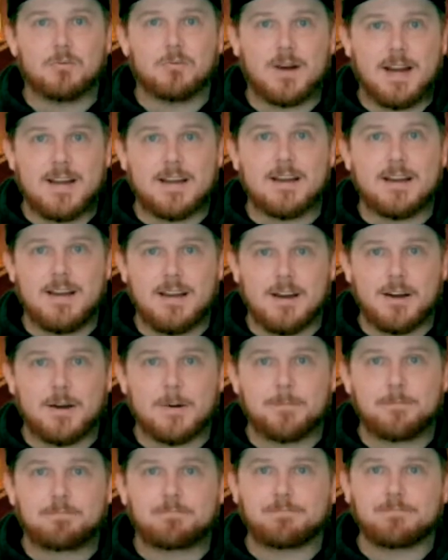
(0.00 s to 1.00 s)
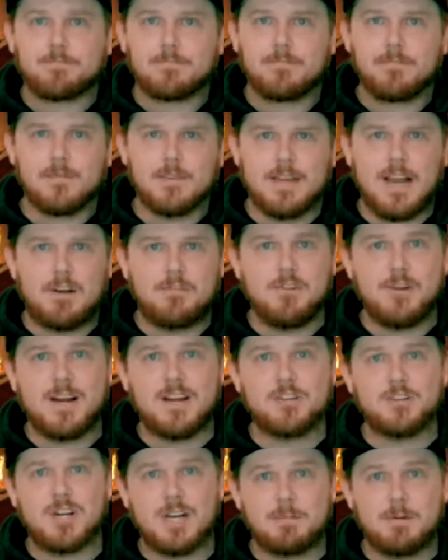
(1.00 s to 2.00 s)
right here. Now, if you
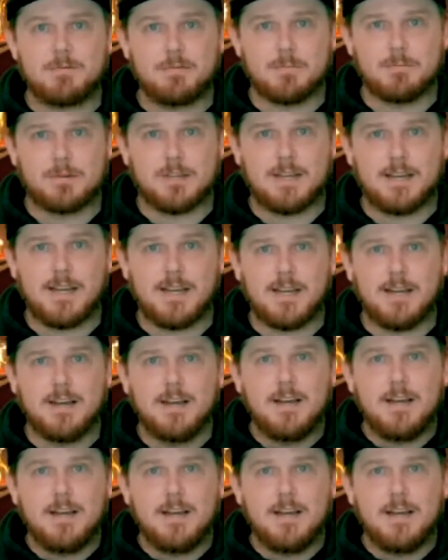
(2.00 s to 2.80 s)
guys are coming from Plugy,